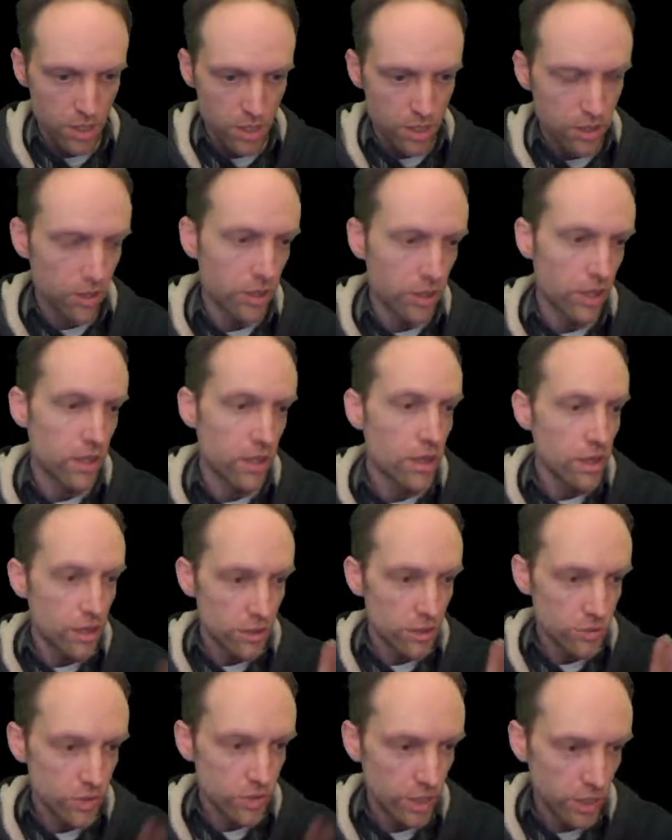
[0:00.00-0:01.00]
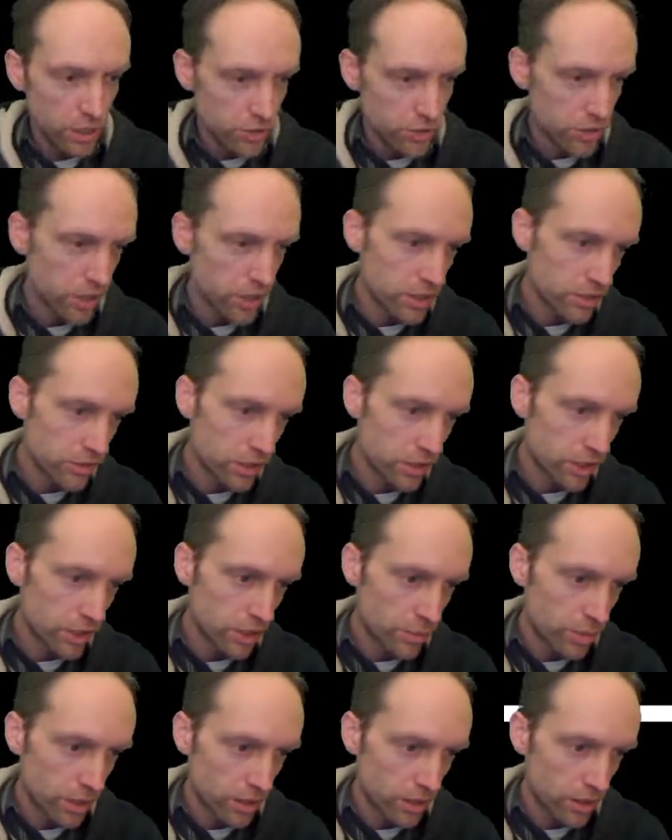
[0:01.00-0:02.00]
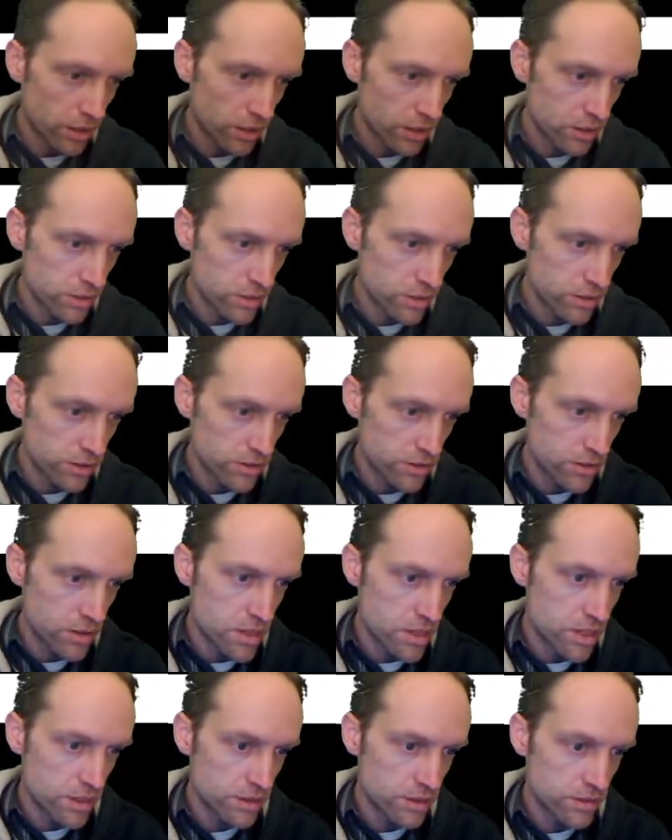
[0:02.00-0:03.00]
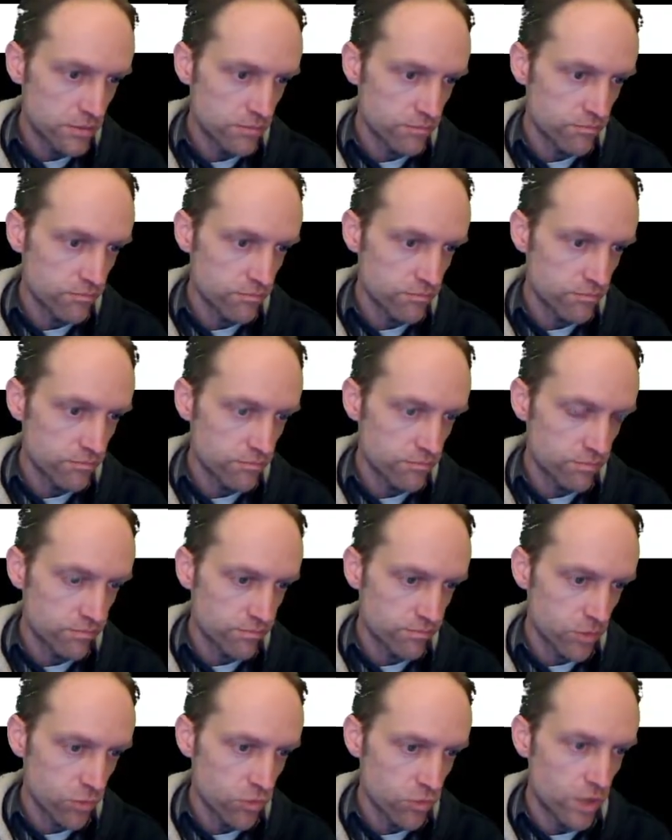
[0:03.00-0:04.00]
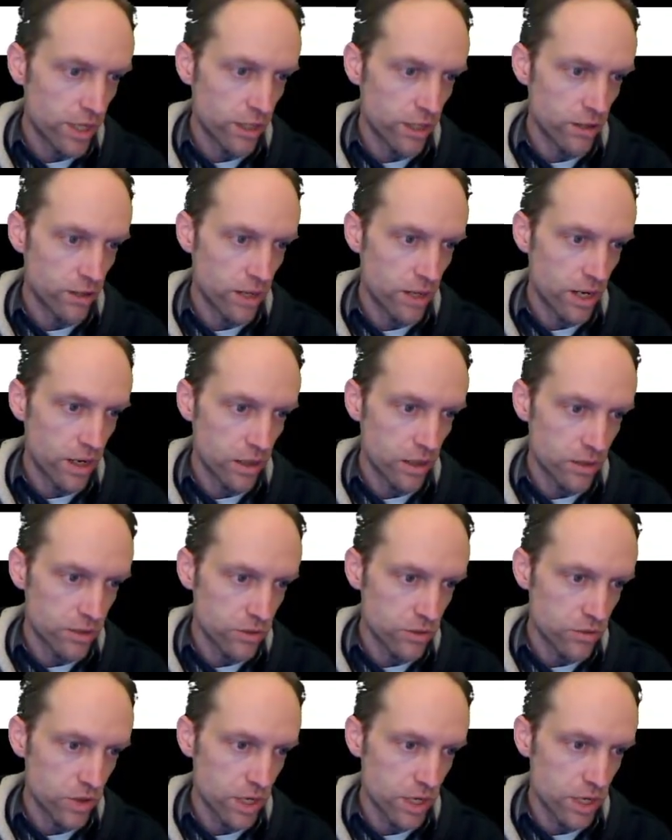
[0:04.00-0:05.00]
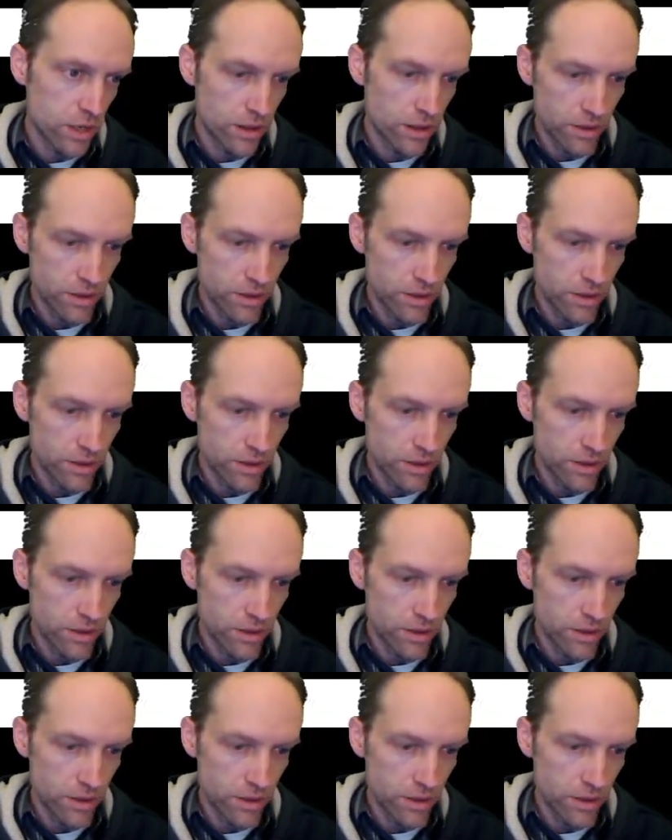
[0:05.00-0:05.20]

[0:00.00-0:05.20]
Okay, here's what I'm going to try to do. I'm going to pick just this record out of this array.